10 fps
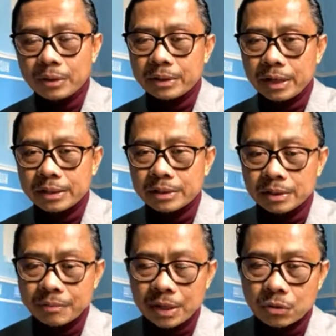When the
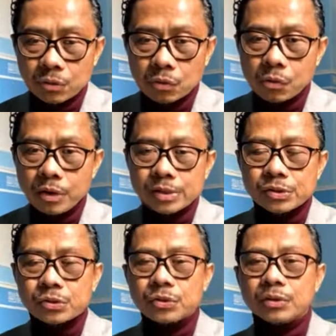angel make ruku' and
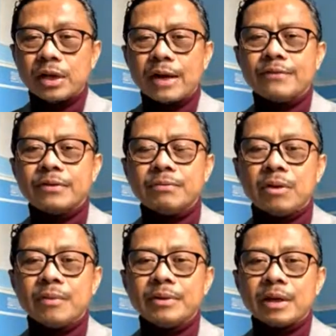sujood every
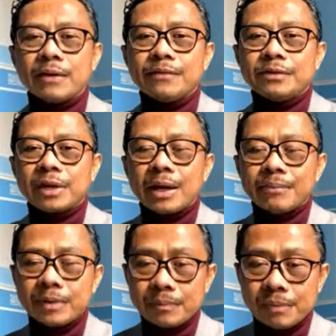moment, every
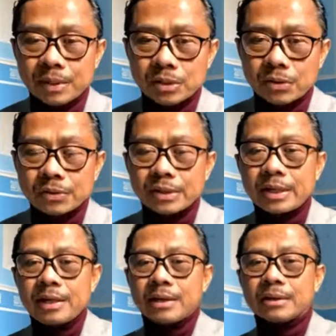time, Iblis also
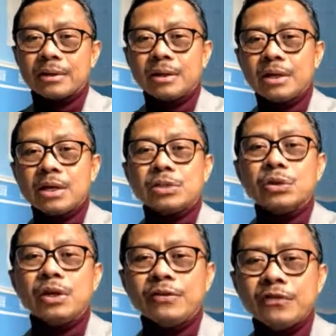did it.
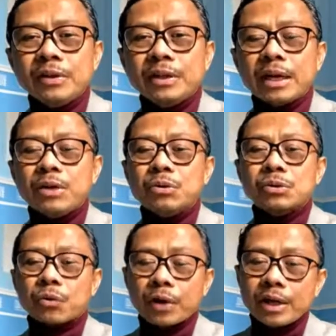So he feel that he
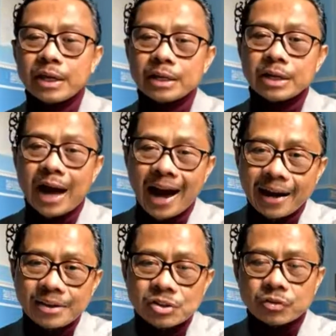was already in the
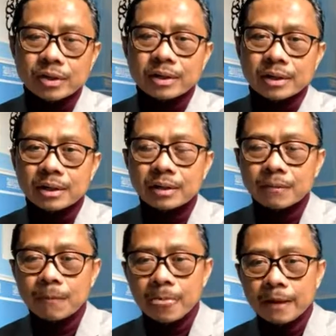highest rank
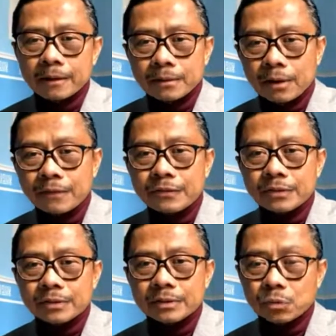of
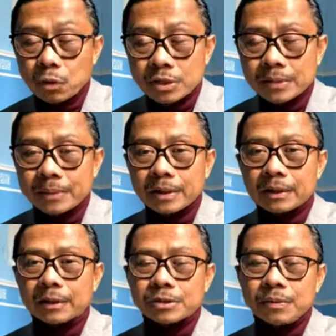
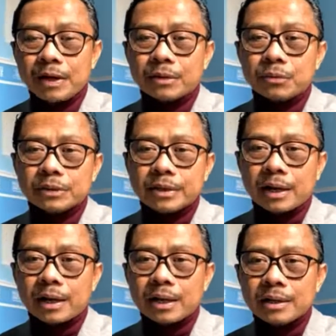worshipping Allah subhanahu wa
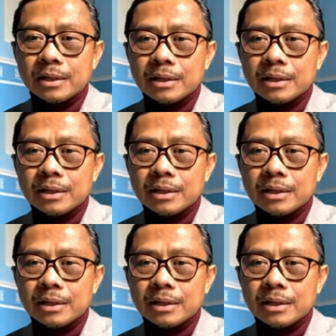ta'ala.